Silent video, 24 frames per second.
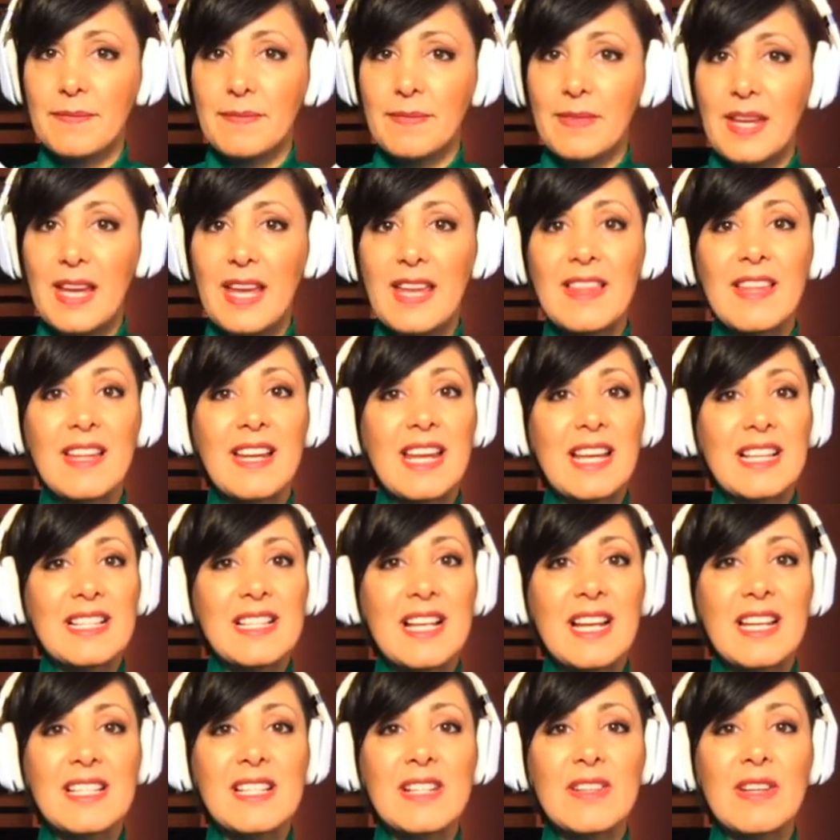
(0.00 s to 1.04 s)
In the next
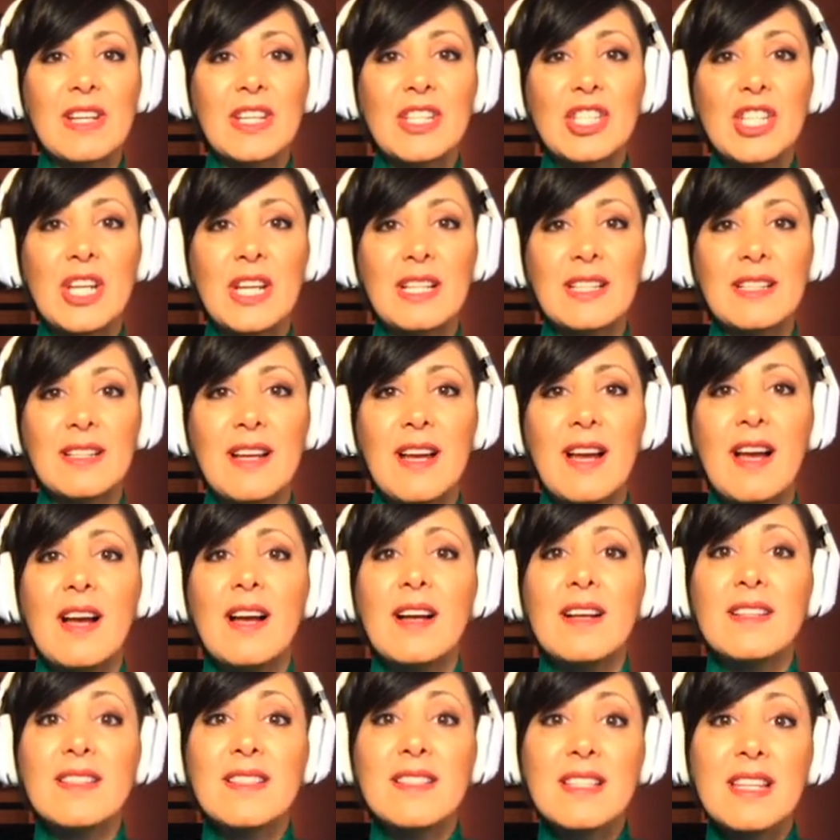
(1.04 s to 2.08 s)
iteration,
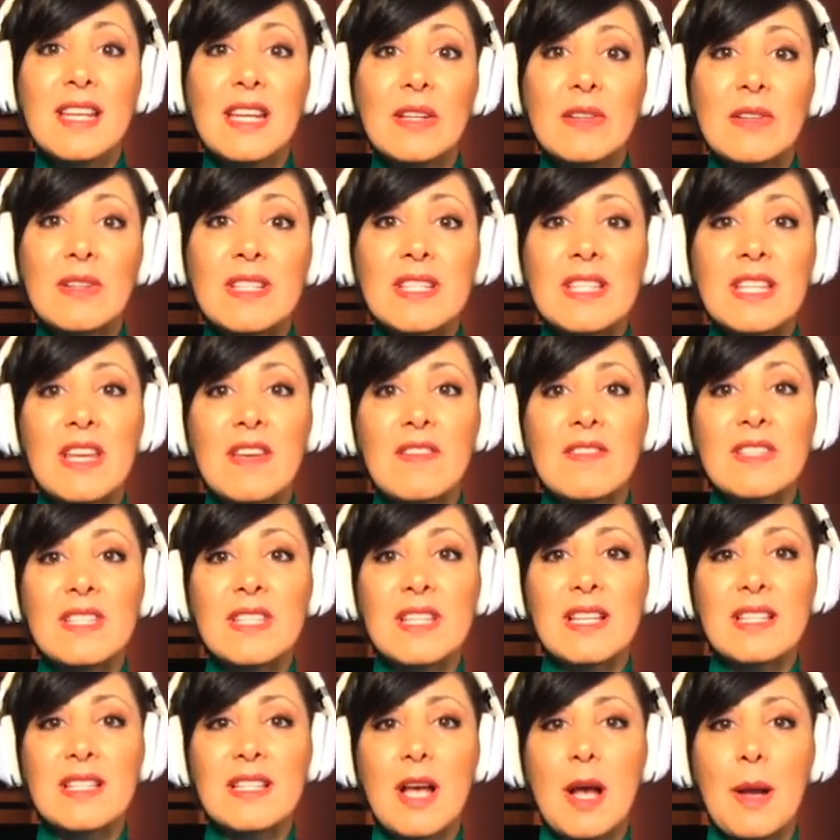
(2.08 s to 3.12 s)
Z receives
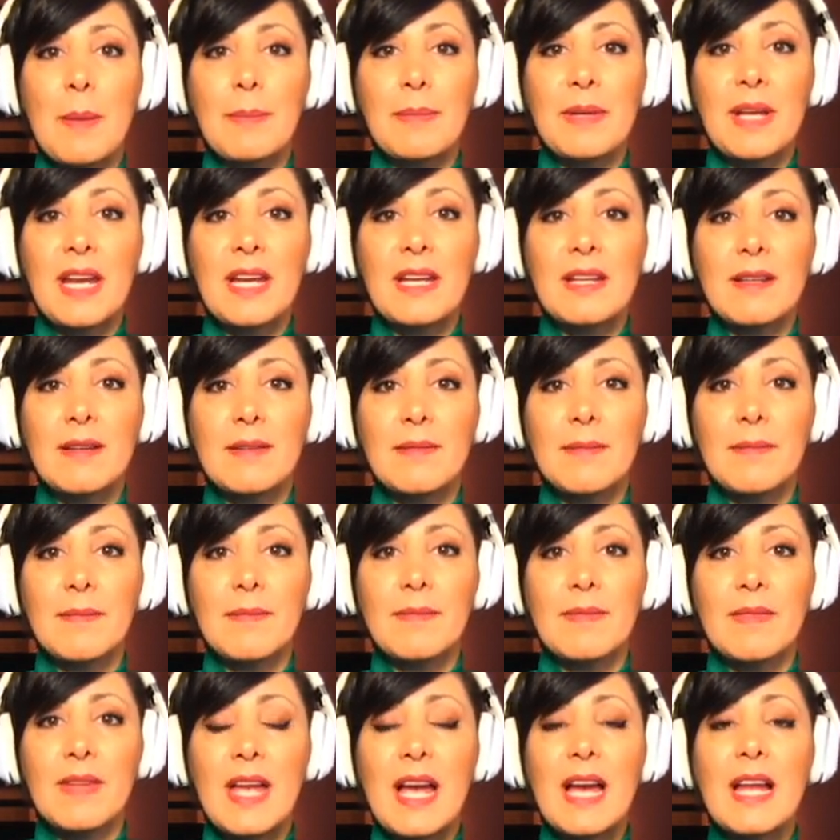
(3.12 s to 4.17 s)
this update
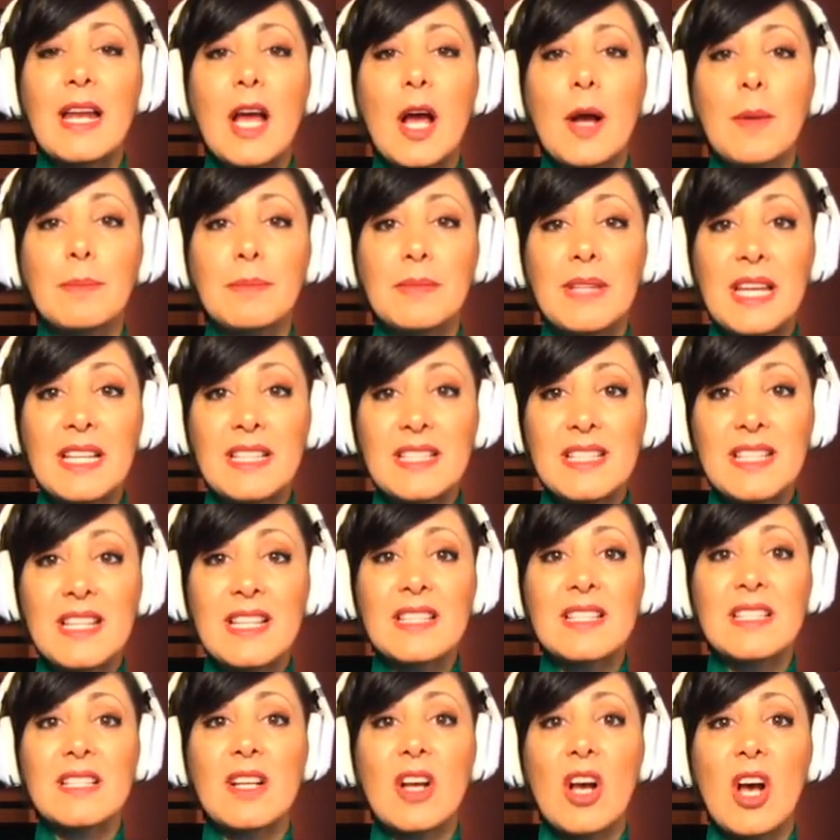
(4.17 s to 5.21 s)
and updates
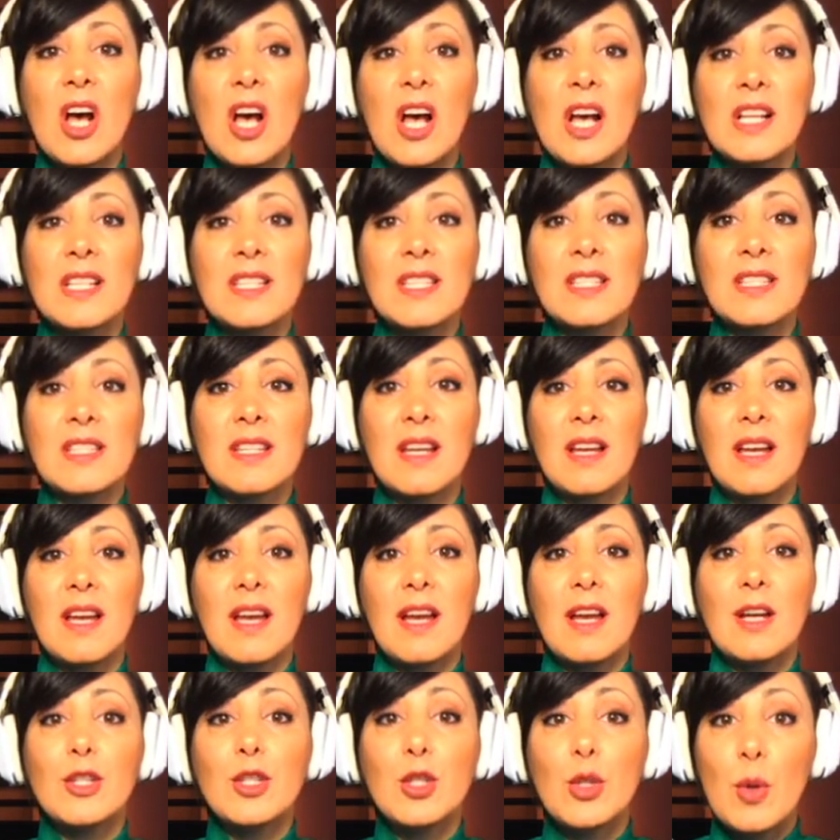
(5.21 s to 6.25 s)
its cost
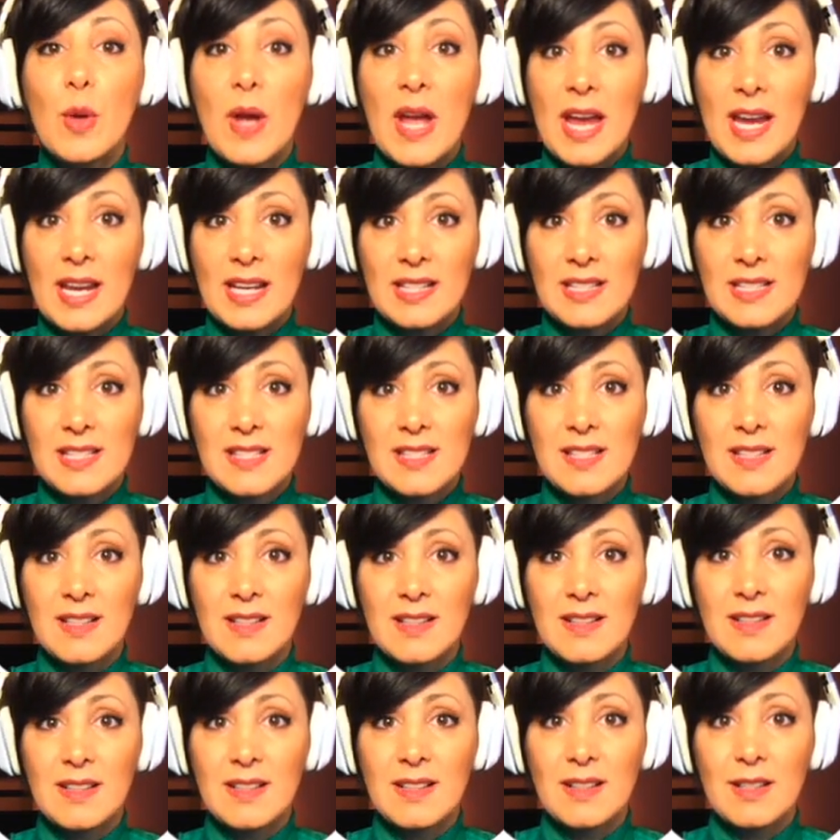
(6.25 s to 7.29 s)
to X
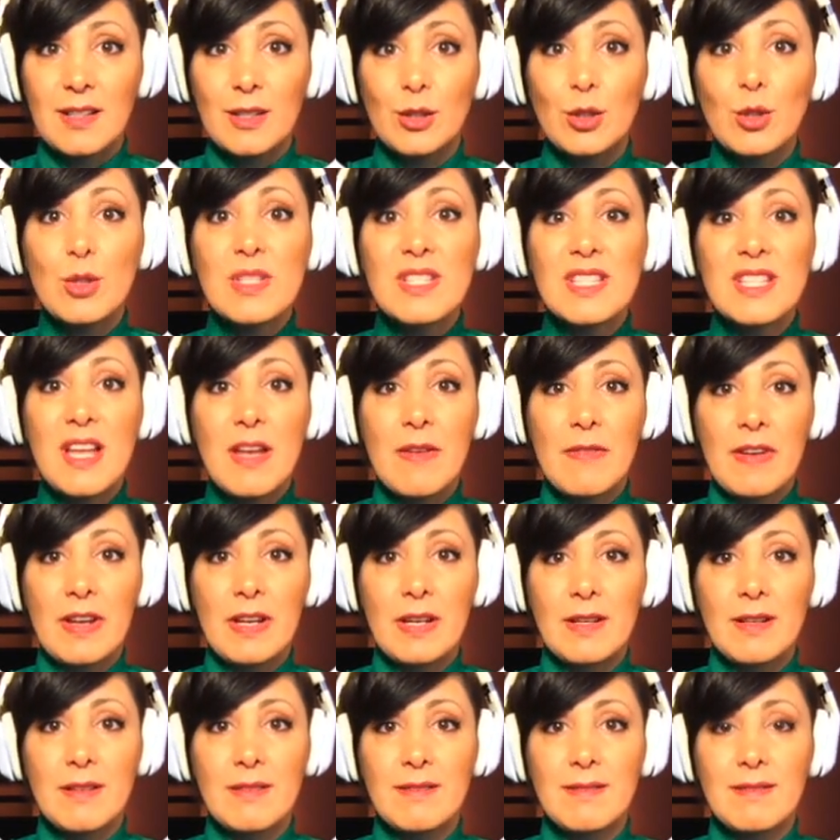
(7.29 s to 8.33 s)
to 7
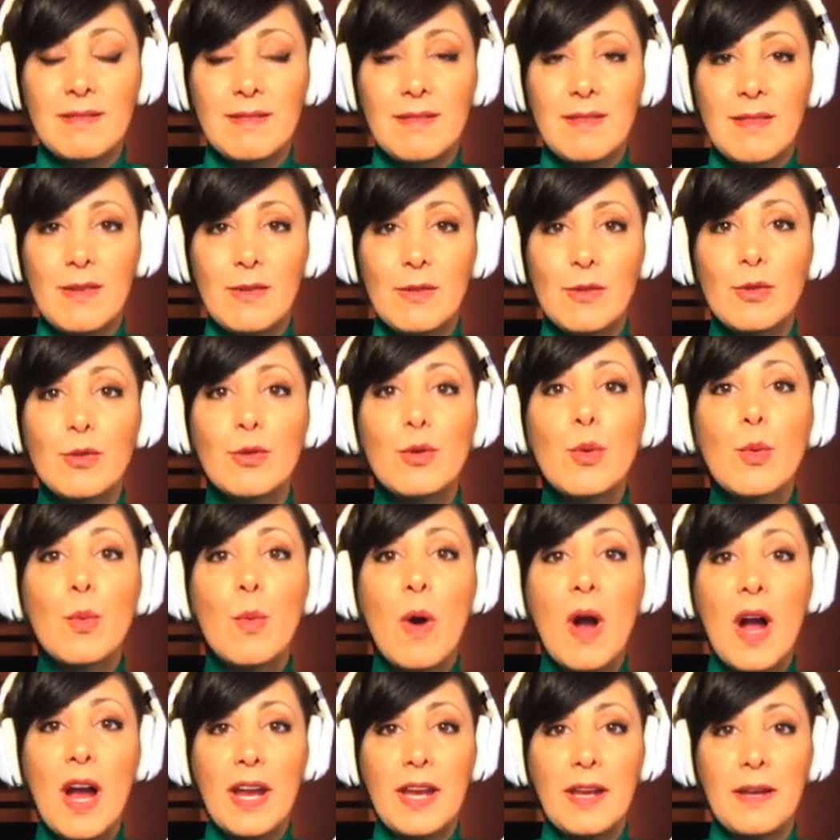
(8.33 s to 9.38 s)
through Y.